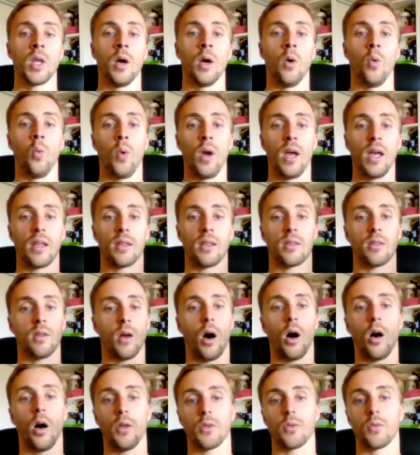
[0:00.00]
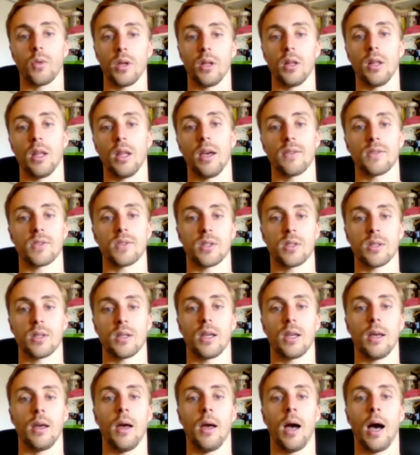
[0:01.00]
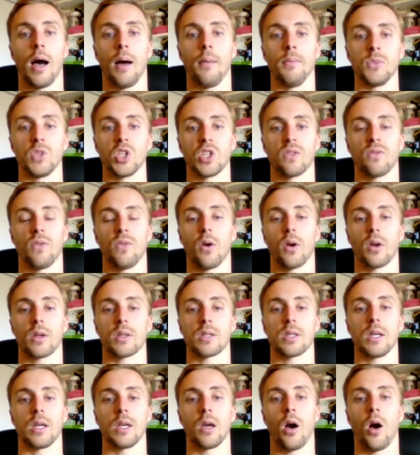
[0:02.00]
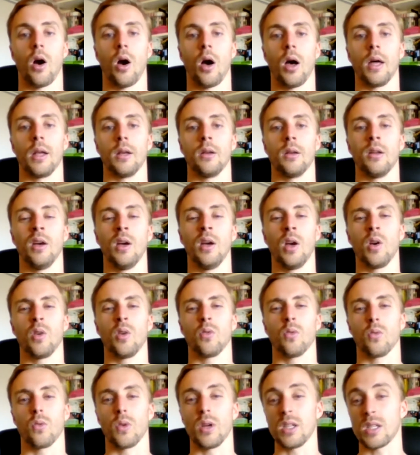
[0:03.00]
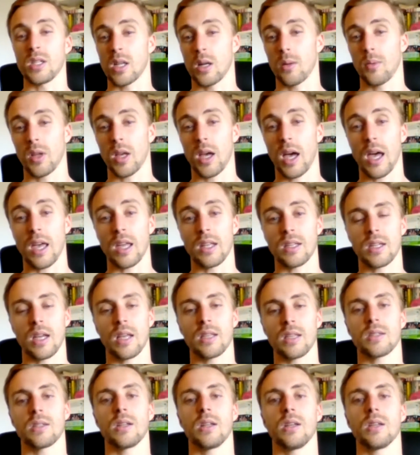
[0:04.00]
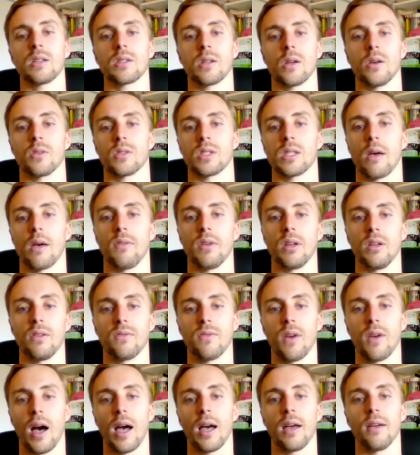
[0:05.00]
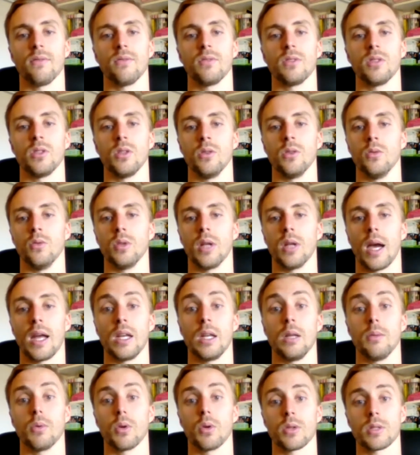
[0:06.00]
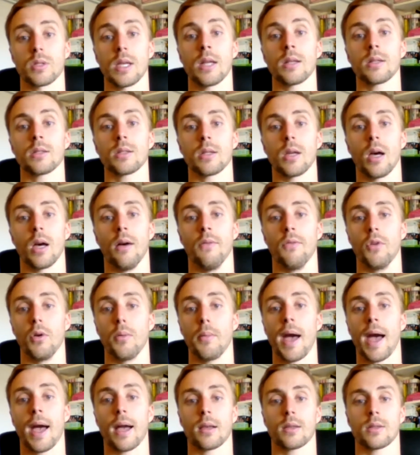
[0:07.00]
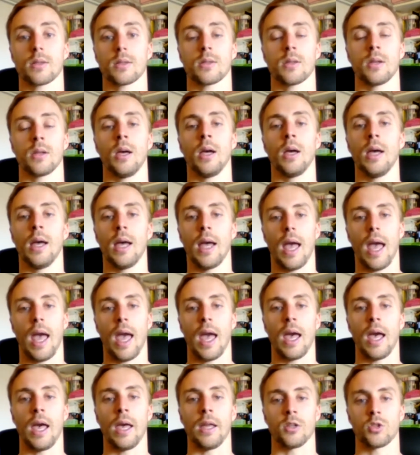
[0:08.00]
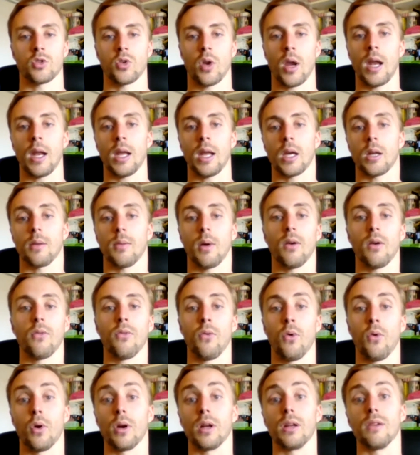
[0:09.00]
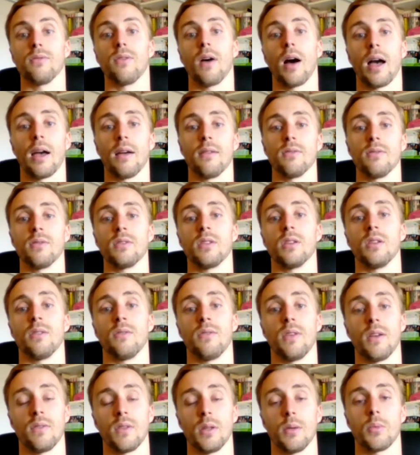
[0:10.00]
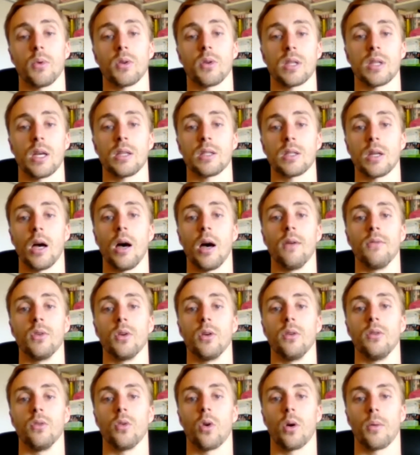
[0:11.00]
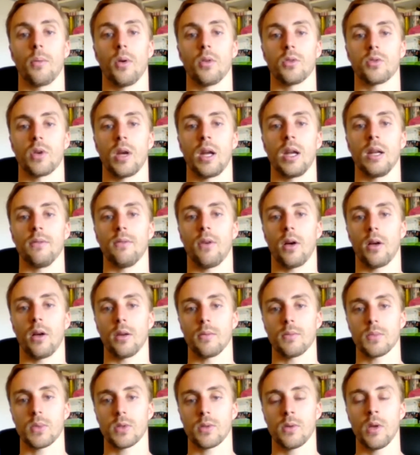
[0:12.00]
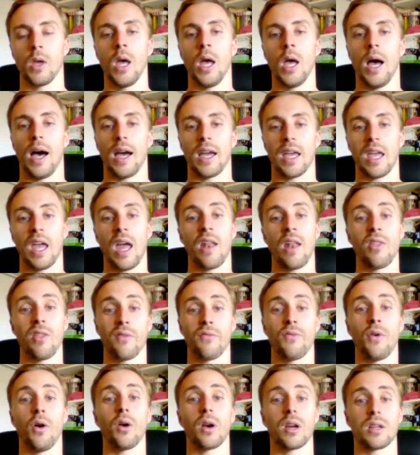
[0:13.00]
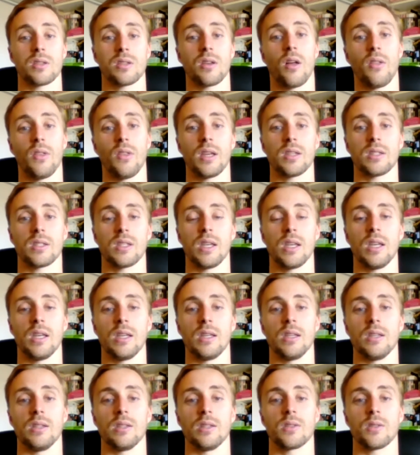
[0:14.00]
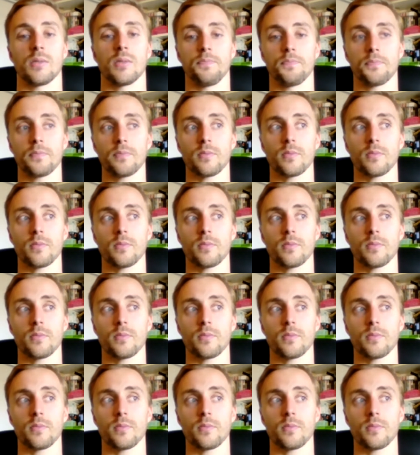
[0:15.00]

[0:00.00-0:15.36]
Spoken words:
with all 3 lifts, just focusing on reasonably high intensity, so 75 to 90% of your max, and training at about 45 to 50% of your normal training volumes. Again, the focus on this is